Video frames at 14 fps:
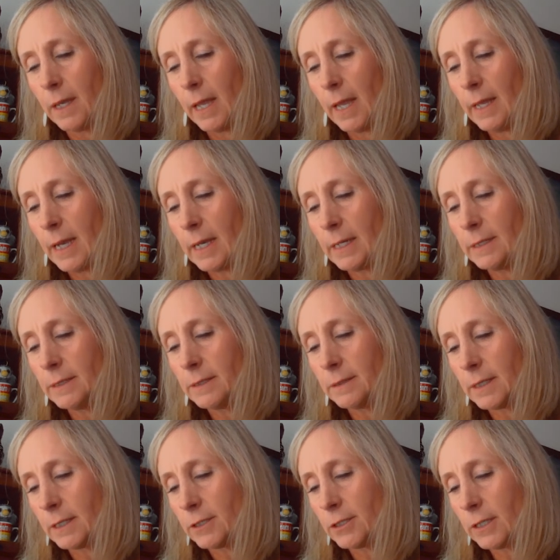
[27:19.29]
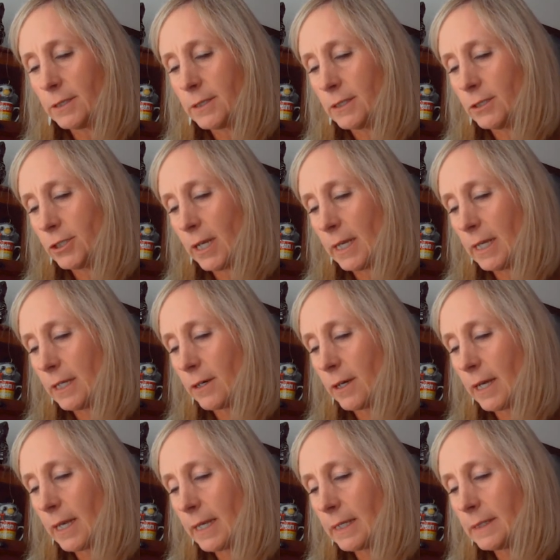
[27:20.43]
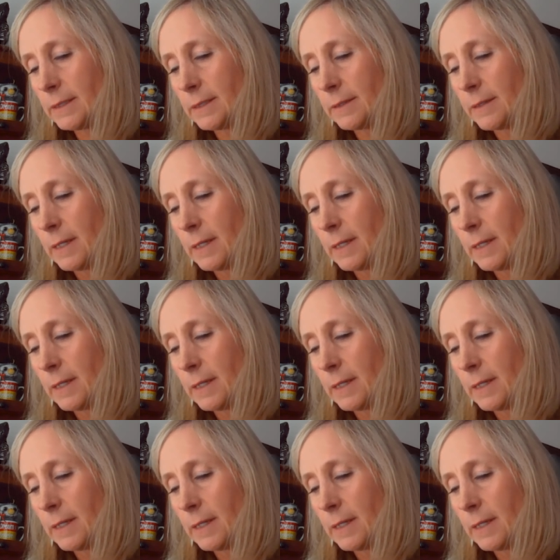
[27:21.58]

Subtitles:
Hey guys, said Justin, shaking our hands.